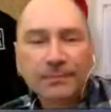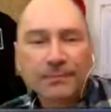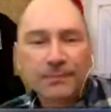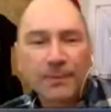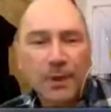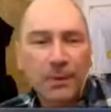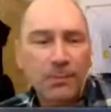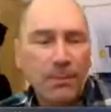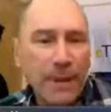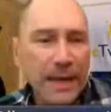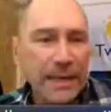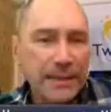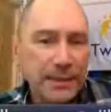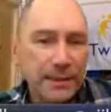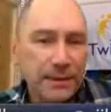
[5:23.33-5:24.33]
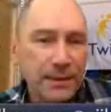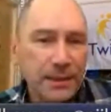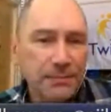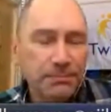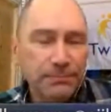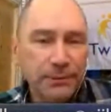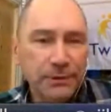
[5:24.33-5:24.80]
Amazing. This is
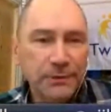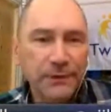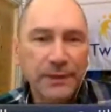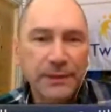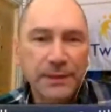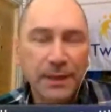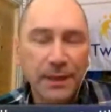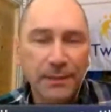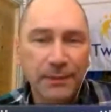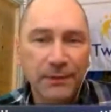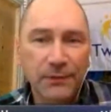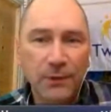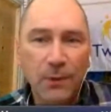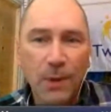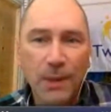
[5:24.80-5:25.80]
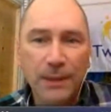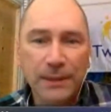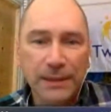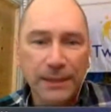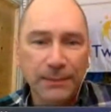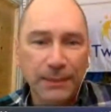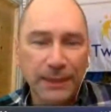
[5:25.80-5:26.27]
perfect timing for once,
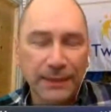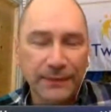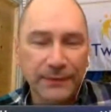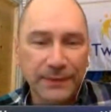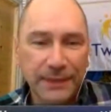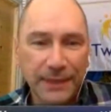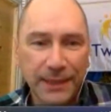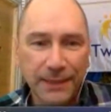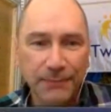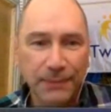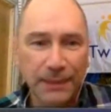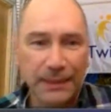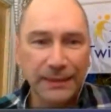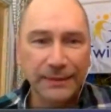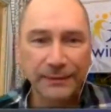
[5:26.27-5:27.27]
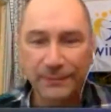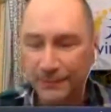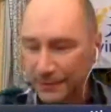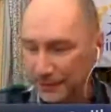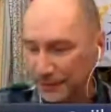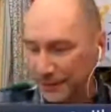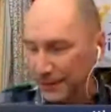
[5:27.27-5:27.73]
I believe. I can't believe
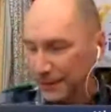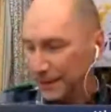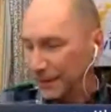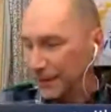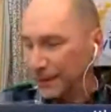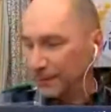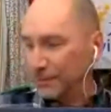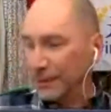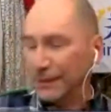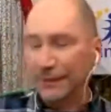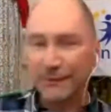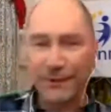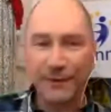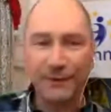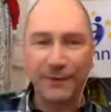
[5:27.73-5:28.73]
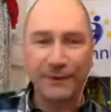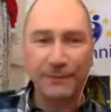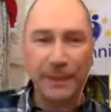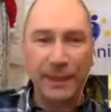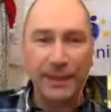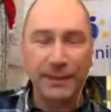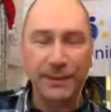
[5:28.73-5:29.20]
I
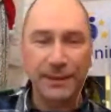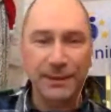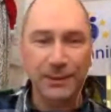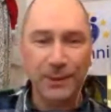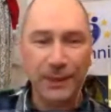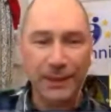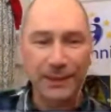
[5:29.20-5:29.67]
made it this well.